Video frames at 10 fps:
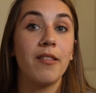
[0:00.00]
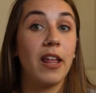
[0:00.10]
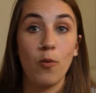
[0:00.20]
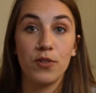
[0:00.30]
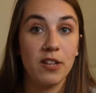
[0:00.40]

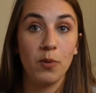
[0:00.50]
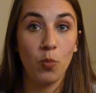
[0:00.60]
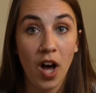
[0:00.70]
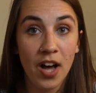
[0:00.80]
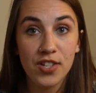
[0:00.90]
like, once they've been
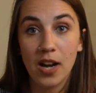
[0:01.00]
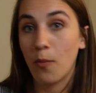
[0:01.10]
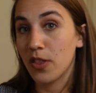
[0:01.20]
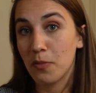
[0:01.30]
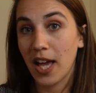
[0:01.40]
washed, I
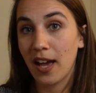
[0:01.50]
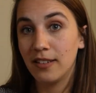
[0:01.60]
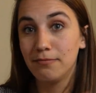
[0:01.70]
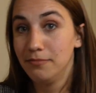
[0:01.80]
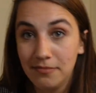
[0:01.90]
wear them
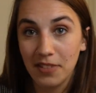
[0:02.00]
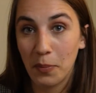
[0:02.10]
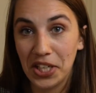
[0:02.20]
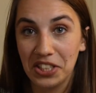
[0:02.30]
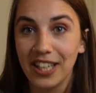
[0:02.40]
again
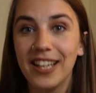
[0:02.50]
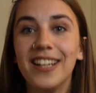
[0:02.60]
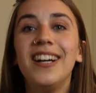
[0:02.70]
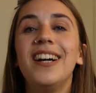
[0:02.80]
immediately.